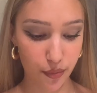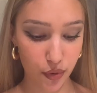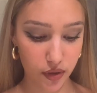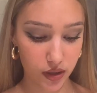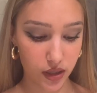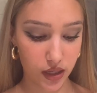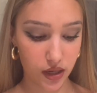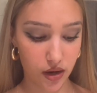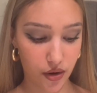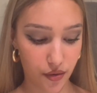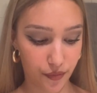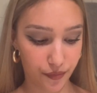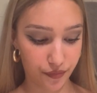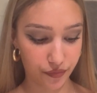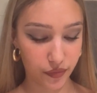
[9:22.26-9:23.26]
put
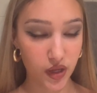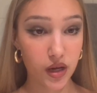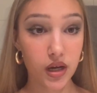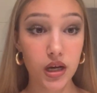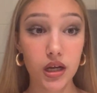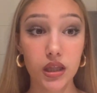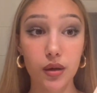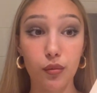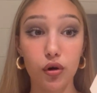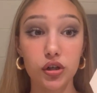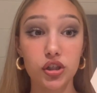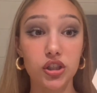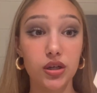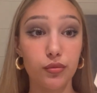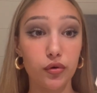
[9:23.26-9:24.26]
the more
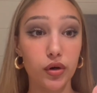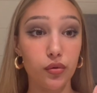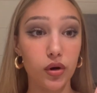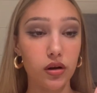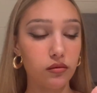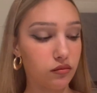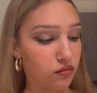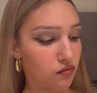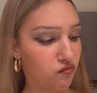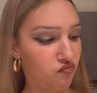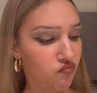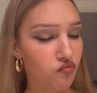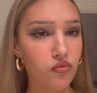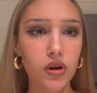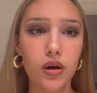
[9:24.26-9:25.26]
shimmery one
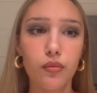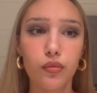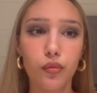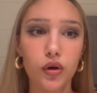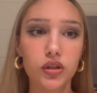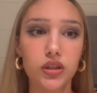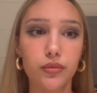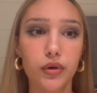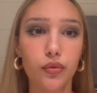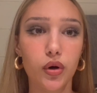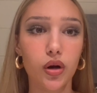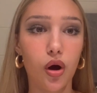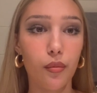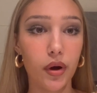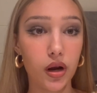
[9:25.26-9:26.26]

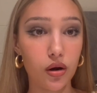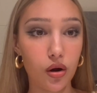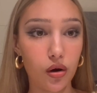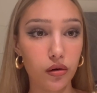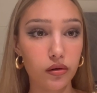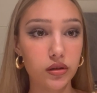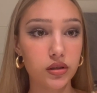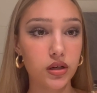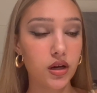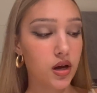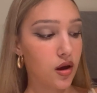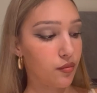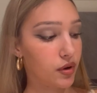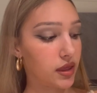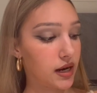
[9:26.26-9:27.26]
on my nose,
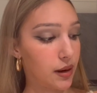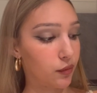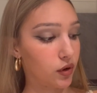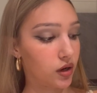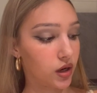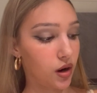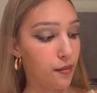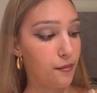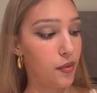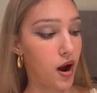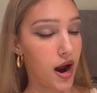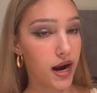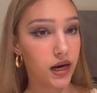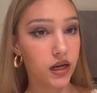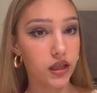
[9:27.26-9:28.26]
but then I'm gonna
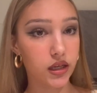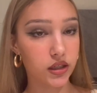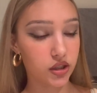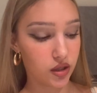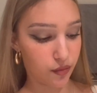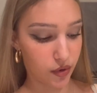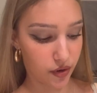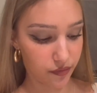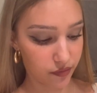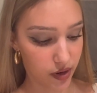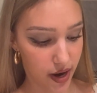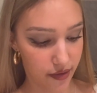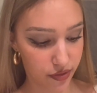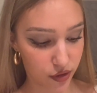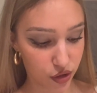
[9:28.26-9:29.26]
combine the shimmer
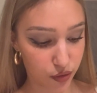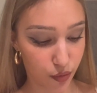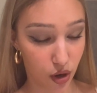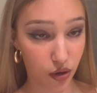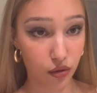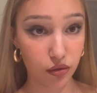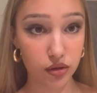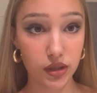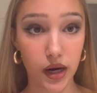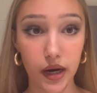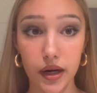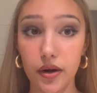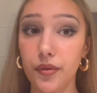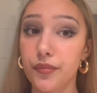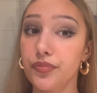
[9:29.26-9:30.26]
and the sparkle
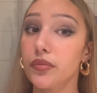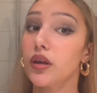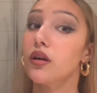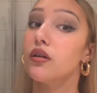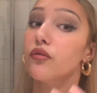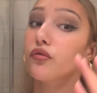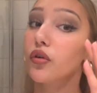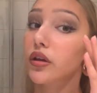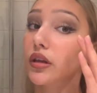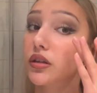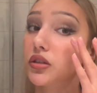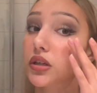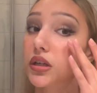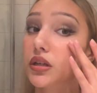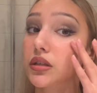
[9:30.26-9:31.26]
side for the
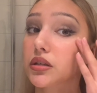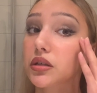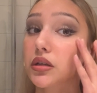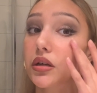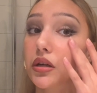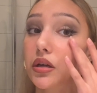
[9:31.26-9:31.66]
cheeks.